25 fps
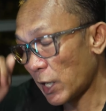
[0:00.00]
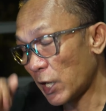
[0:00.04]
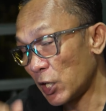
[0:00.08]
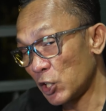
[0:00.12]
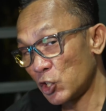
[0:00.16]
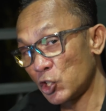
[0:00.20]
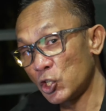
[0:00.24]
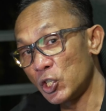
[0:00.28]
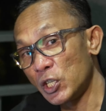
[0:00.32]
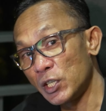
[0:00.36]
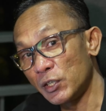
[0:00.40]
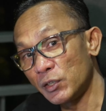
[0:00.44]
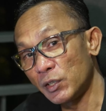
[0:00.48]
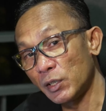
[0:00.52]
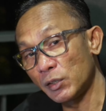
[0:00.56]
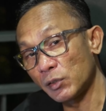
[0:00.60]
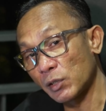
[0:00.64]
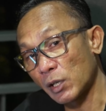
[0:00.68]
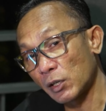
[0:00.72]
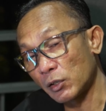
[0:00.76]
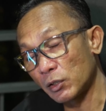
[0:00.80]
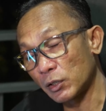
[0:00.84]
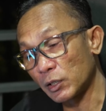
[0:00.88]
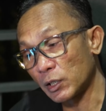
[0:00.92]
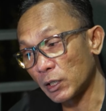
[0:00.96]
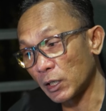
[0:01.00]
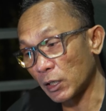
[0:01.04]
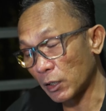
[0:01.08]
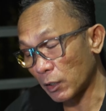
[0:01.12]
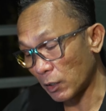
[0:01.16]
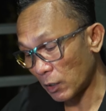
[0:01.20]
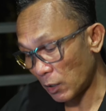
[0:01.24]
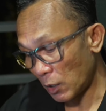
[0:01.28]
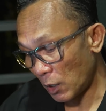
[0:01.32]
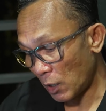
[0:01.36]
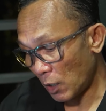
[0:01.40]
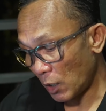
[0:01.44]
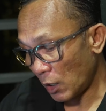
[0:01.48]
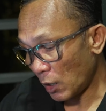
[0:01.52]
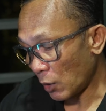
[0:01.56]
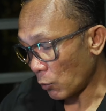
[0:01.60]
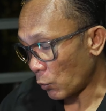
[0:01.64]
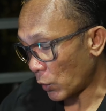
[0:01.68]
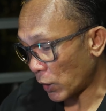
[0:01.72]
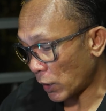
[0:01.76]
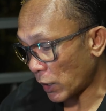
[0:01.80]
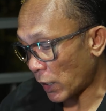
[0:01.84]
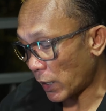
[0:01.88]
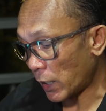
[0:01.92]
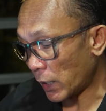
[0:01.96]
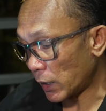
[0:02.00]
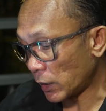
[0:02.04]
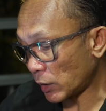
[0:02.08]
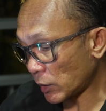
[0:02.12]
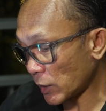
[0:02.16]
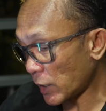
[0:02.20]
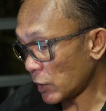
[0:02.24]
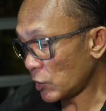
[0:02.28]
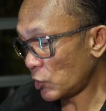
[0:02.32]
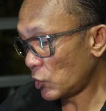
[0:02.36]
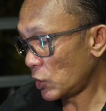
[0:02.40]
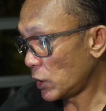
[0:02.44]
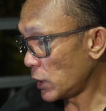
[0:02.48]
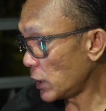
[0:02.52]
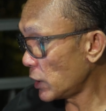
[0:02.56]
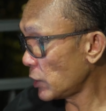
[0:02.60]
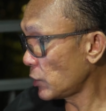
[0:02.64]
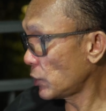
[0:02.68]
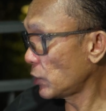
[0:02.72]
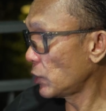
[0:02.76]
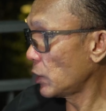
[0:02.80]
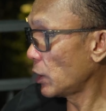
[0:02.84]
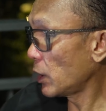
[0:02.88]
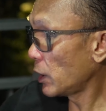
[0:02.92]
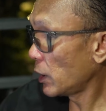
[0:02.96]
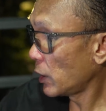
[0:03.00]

HD 600 here. When I attach this